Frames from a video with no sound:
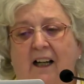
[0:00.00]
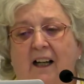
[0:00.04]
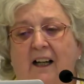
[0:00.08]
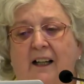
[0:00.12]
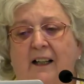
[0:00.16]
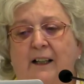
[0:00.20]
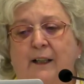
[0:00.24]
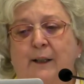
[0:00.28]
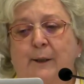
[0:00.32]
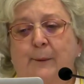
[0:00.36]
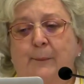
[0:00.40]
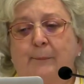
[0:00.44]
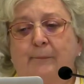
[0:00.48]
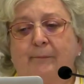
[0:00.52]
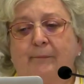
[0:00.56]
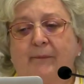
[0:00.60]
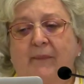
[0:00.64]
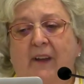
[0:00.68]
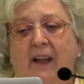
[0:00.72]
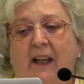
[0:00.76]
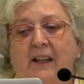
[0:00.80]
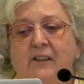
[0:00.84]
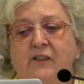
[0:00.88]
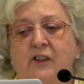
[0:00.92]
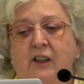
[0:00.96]

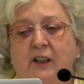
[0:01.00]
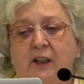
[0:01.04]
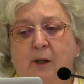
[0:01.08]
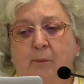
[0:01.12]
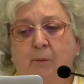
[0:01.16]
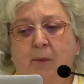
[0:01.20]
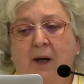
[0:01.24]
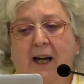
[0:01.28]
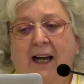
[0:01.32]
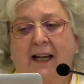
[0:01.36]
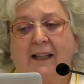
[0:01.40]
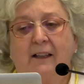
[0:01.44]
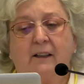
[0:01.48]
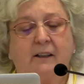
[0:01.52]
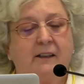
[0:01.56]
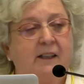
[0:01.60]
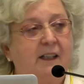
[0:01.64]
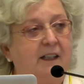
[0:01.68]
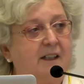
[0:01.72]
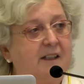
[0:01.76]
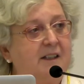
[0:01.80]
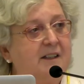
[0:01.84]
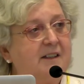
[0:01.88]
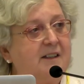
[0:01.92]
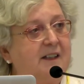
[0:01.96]
And she compiled
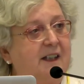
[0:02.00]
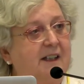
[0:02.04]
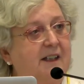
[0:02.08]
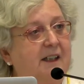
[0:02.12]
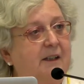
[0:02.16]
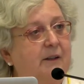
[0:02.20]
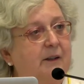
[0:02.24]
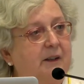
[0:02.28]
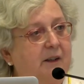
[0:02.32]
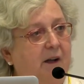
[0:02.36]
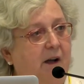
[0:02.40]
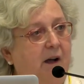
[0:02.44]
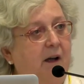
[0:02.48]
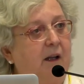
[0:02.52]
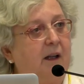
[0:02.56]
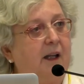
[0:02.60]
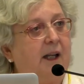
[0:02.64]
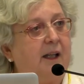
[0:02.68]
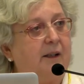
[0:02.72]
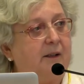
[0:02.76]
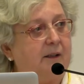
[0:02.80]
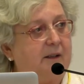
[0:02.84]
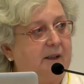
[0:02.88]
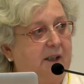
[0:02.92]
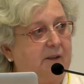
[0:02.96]
this, and it all
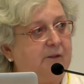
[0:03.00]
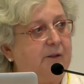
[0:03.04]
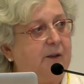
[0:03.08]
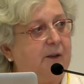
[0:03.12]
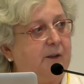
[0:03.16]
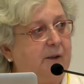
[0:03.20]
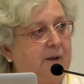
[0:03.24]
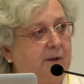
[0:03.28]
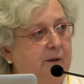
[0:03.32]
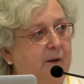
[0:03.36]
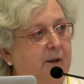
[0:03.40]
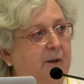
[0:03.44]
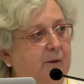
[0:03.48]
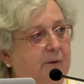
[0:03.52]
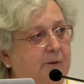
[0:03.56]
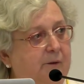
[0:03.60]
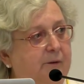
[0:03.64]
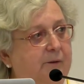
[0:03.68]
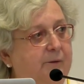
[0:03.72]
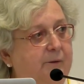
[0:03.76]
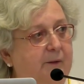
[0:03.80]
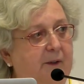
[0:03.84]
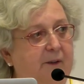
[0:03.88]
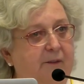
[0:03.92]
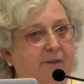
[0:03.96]
on different
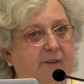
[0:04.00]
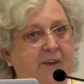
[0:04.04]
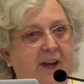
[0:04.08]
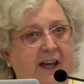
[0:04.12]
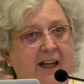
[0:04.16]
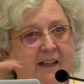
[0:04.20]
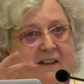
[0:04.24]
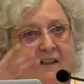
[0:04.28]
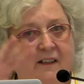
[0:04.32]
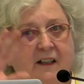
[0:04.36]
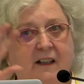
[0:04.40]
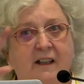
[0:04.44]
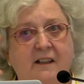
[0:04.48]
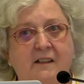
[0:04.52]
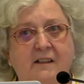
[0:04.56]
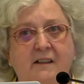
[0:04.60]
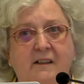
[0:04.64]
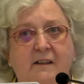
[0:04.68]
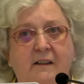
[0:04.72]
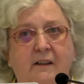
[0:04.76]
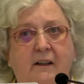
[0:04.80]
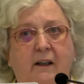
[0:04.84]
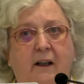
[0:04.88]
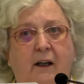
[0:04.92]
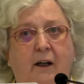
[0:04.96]

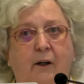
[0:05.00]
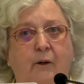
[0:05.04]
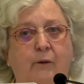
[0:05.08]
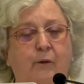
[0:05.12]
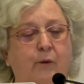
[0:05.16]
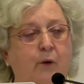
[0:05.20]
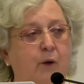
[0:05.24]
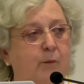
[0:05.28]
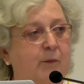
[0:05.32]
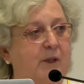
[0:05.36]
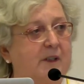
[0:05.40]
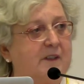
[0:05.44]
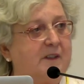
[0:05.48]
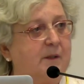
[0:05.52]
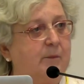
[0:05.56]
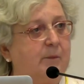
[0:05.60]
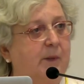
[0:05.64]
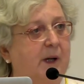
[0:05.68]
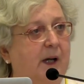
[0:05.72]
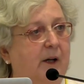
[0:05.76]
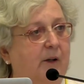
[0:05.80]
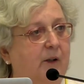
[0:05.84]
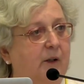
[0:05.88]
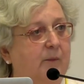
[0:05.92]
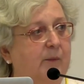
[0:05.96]
facets of women's
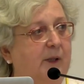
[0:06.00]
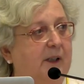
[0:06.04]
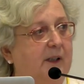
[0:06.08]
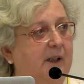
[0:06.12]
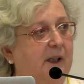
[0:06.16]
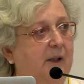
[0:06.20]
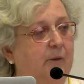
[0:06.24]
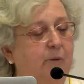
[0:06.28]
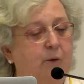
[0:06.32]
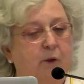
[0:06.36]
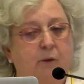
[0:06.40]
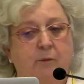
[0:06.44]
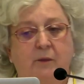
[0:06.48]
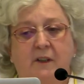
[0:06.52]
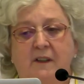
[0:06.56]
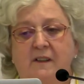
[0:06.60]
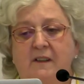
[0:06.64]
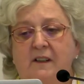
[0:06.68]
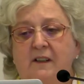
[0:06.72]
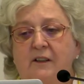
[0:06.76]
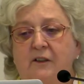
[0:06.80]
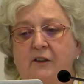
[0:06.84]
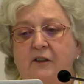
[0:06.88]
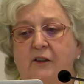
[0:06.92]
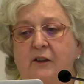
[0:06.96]
empowerment and
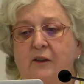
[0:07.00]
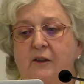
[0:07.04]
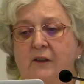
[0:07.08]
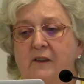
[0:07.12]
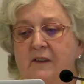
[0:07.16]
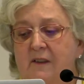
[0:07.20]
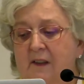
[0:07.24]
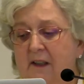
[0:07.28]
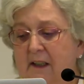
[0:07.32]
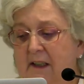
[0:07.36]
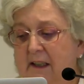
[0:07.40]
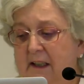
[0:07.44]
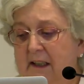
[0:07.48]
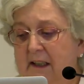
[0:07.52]
women's issues.